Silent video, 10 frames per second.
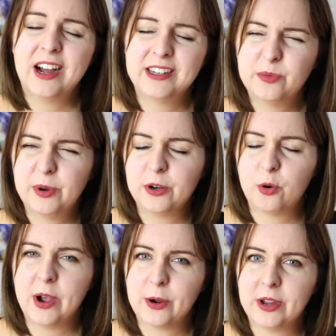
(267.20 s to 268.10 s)
I did read it
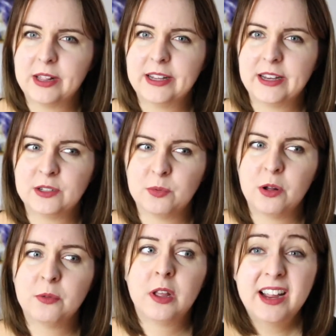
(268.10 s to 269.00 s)
quite quickly as
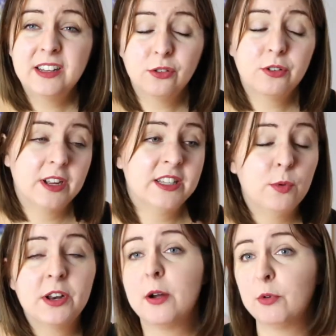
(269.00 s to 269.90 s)
well. It look, it's
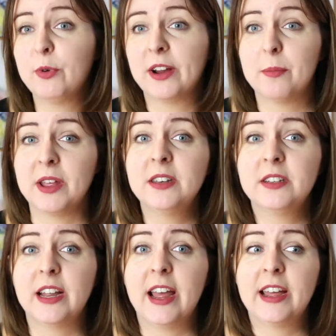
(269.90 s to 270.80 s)
one I would
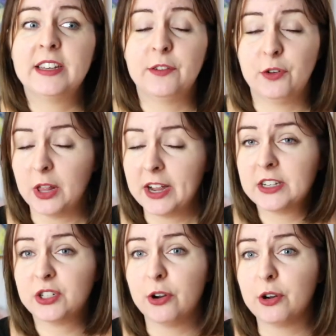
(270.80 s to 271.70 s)
recommend, and if you like
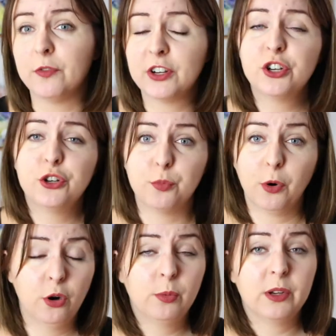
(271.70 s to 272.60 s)
historical fiction you'll
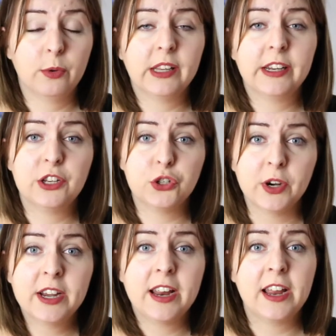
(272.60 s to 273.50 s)
probably really
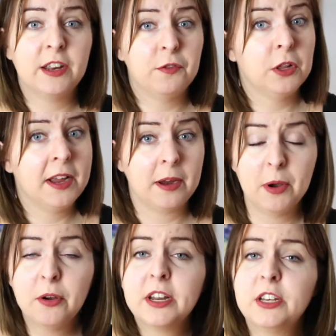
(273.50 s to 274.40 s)
enjoy it, and if you like
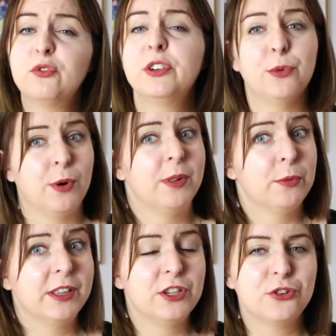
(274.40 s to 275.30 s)
American history you'll probably
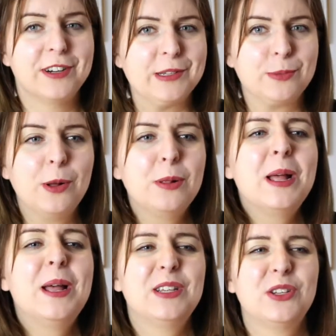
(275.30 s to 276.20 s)
really enjoy it as well,
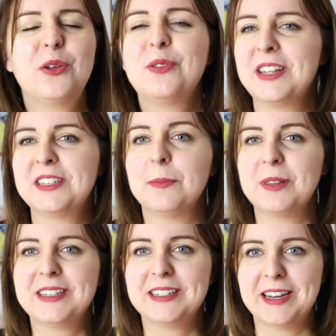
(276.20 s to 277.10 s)
so that's
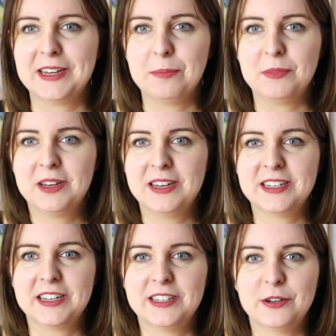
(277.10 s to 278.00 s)
something to take
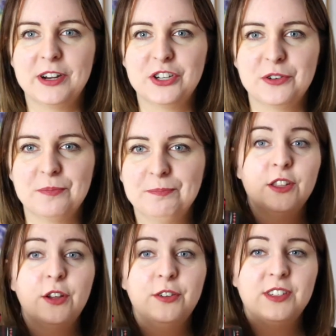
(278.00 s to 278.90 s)
into consideration.
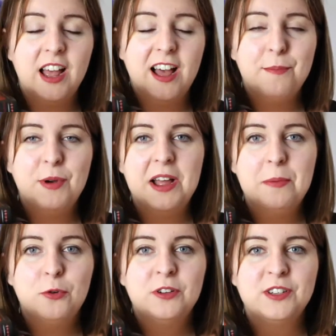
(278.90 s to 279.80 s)
So those are my
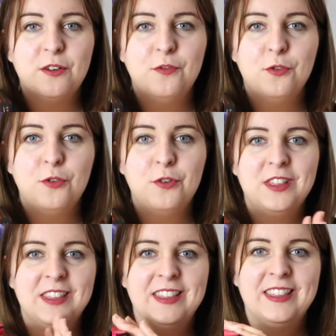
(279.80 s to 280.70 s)
books for
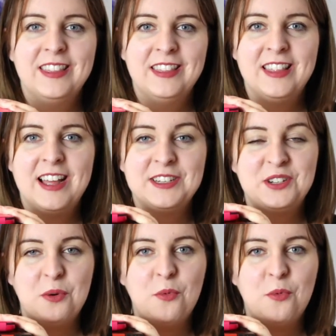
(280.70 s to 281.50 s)
last